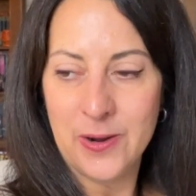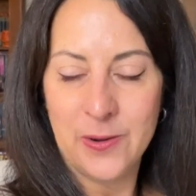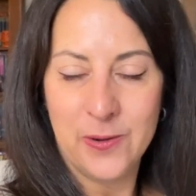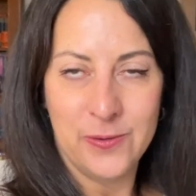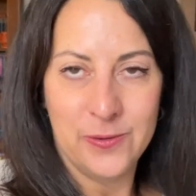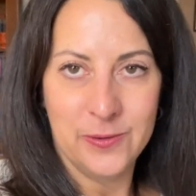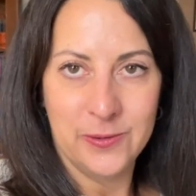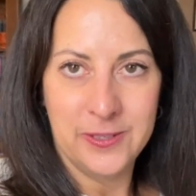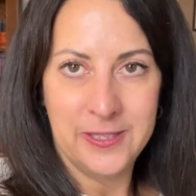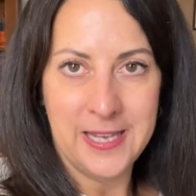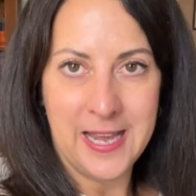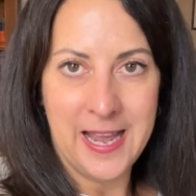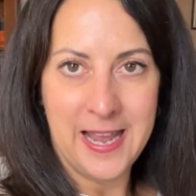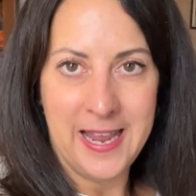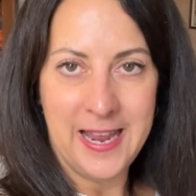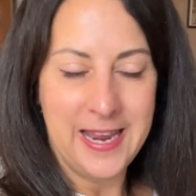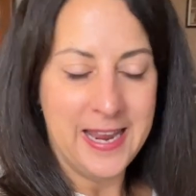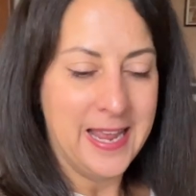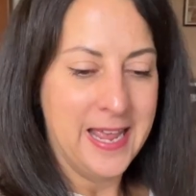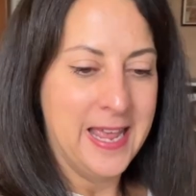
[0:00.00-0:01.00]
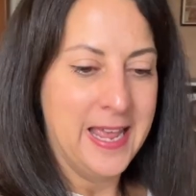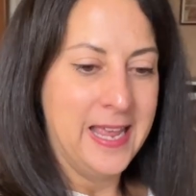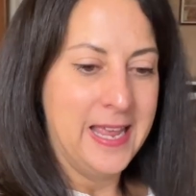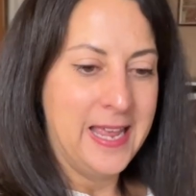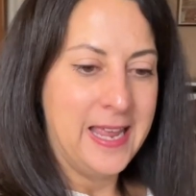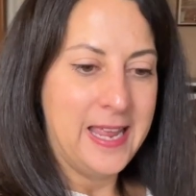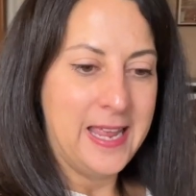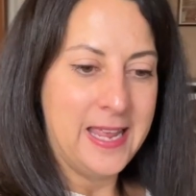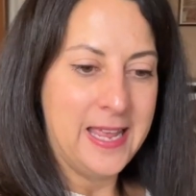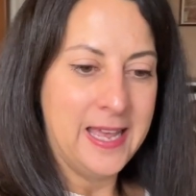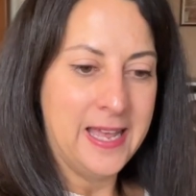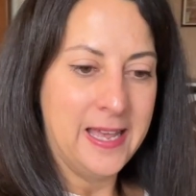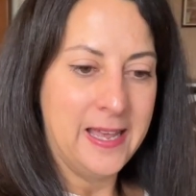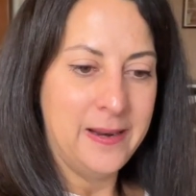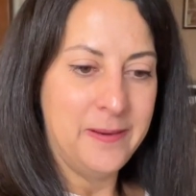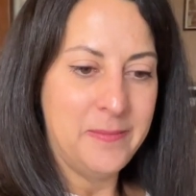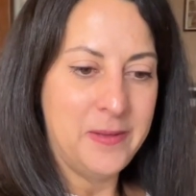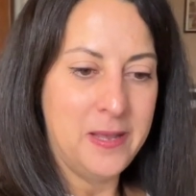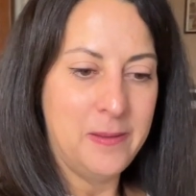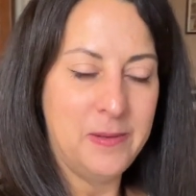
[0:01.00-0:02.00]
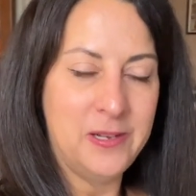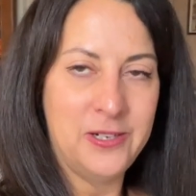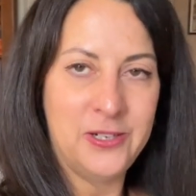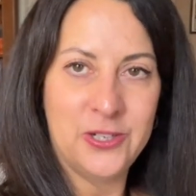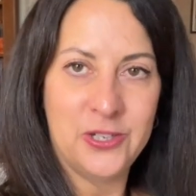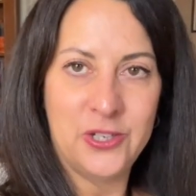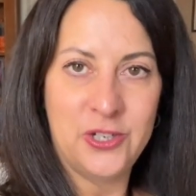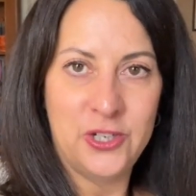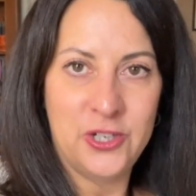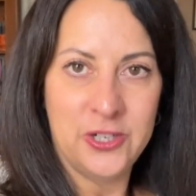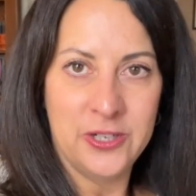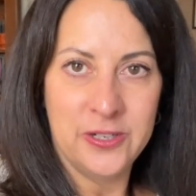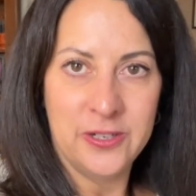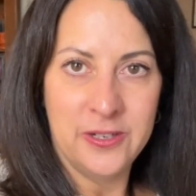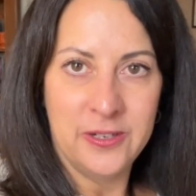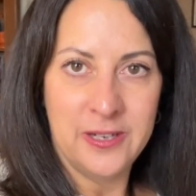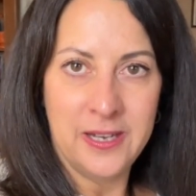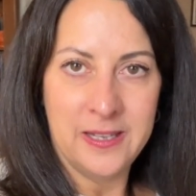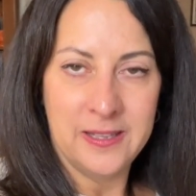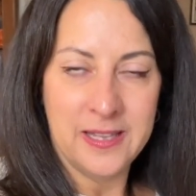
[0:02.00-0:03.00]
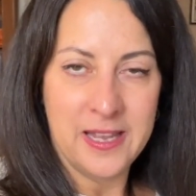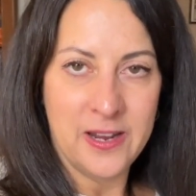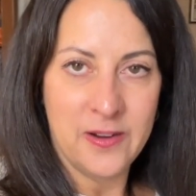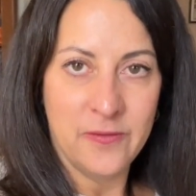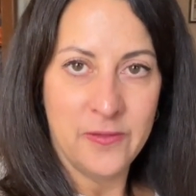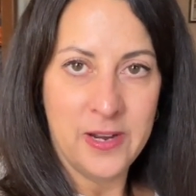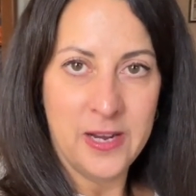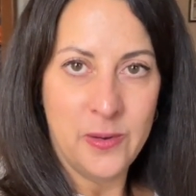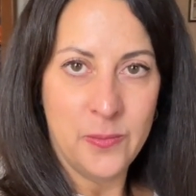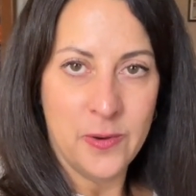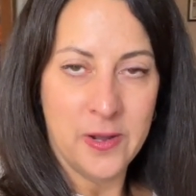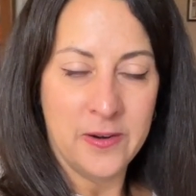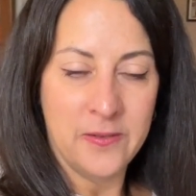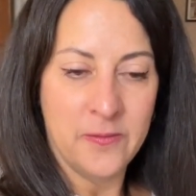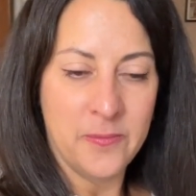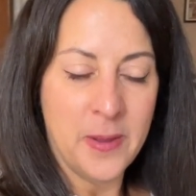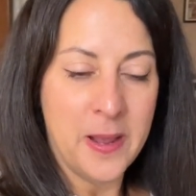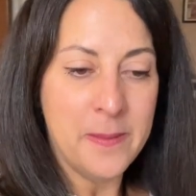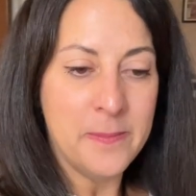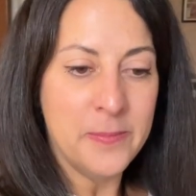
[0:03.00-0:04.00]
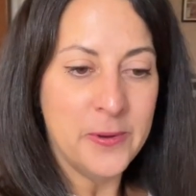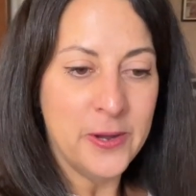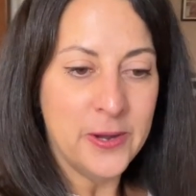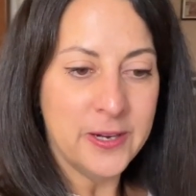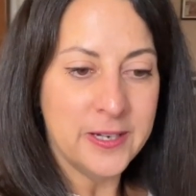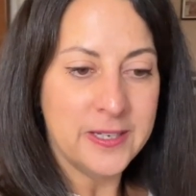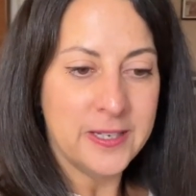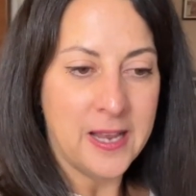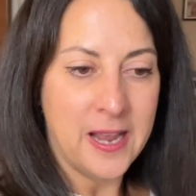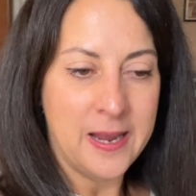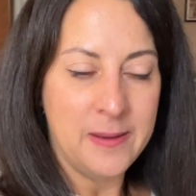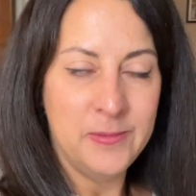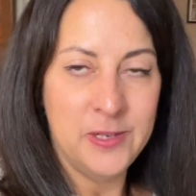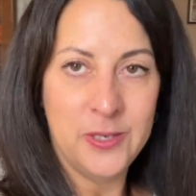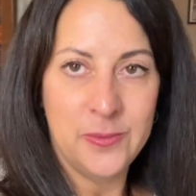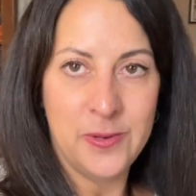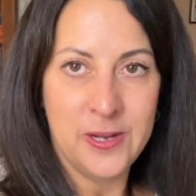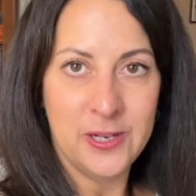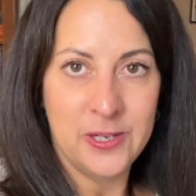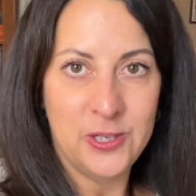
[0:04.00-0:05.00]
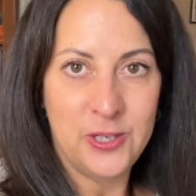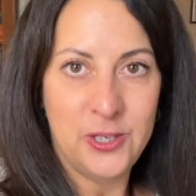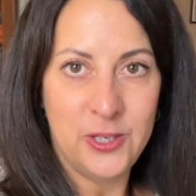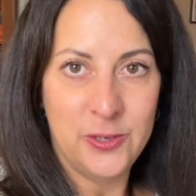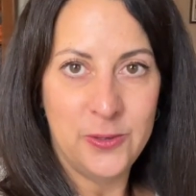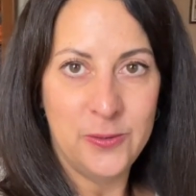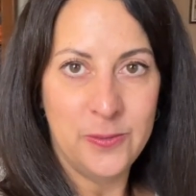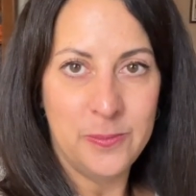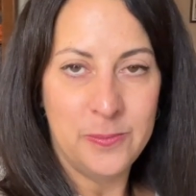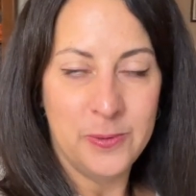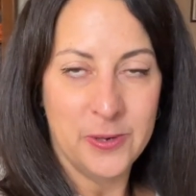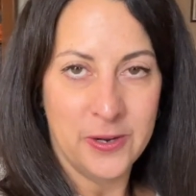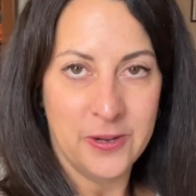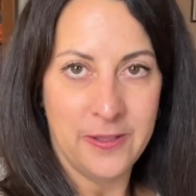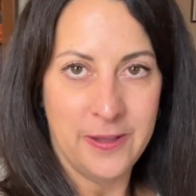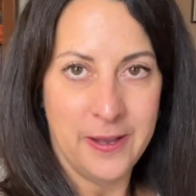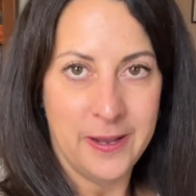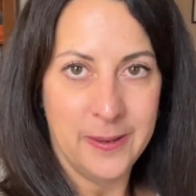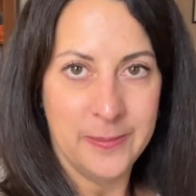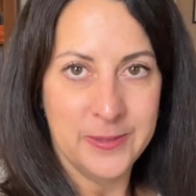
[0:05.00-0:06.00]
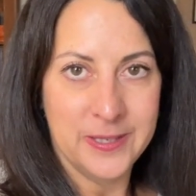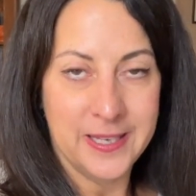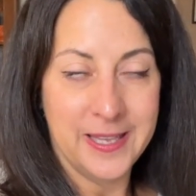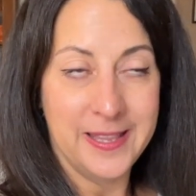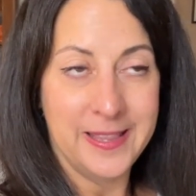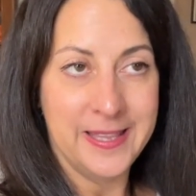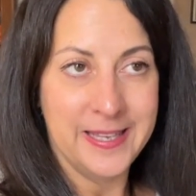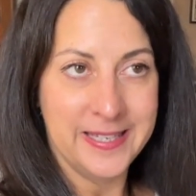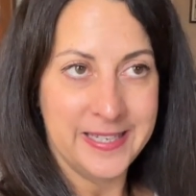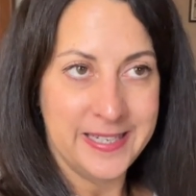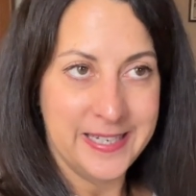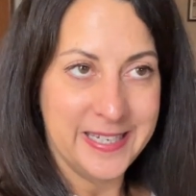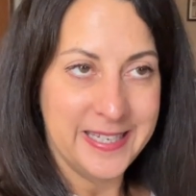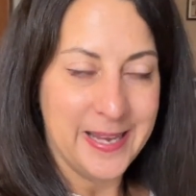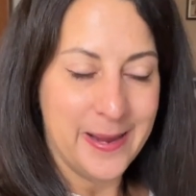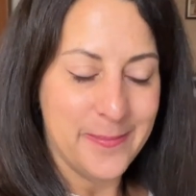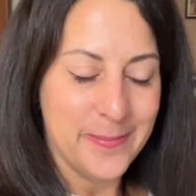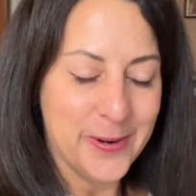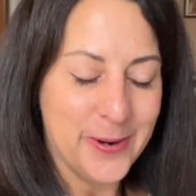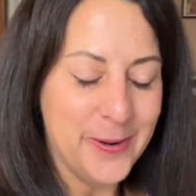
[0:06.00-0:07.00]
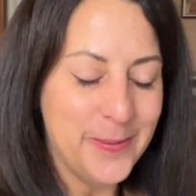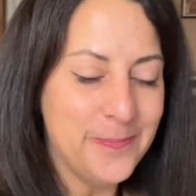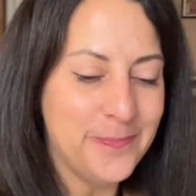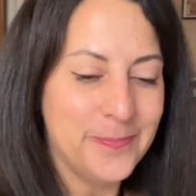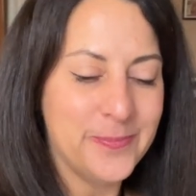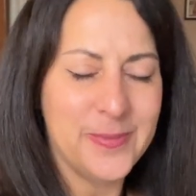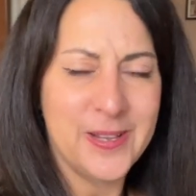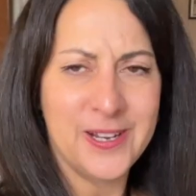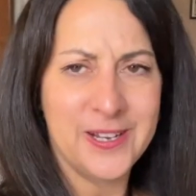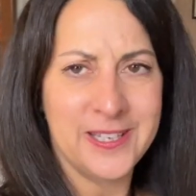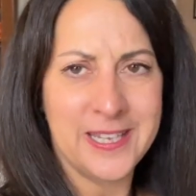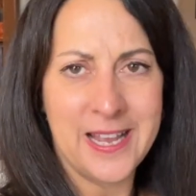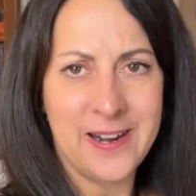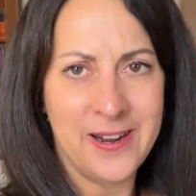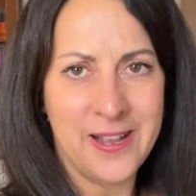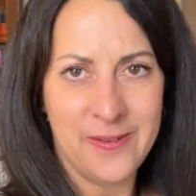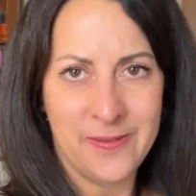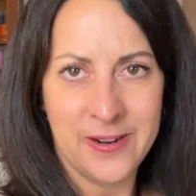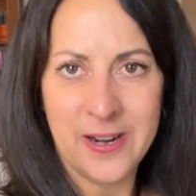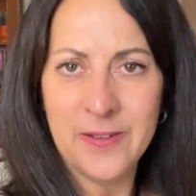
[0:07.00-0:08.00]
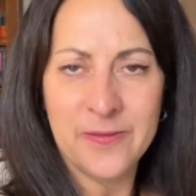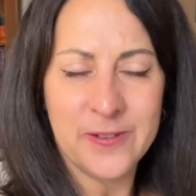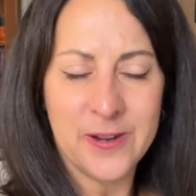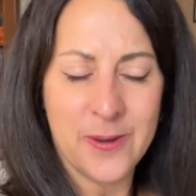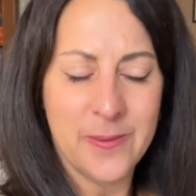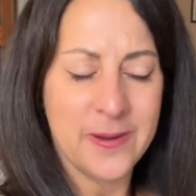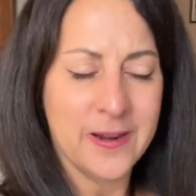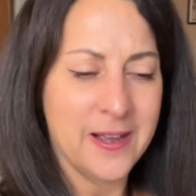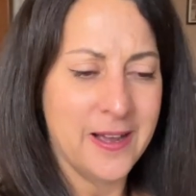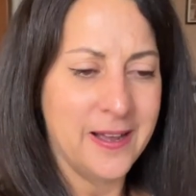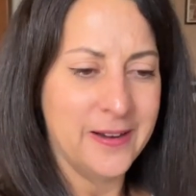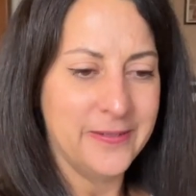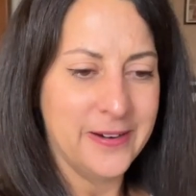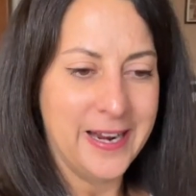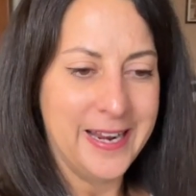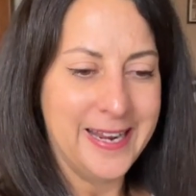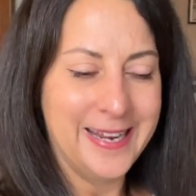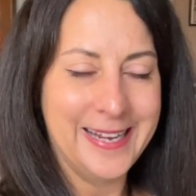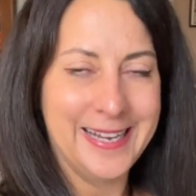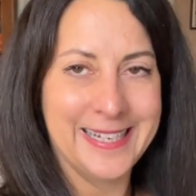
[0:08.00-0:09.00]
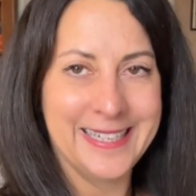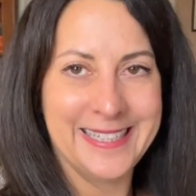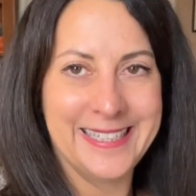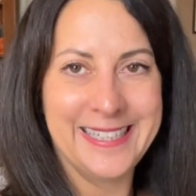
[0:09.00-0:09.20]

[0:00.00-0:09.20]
cold day, and maybe just chill and like read one of my books. I'm doing two book clubs this December because I don't have enough going on, right?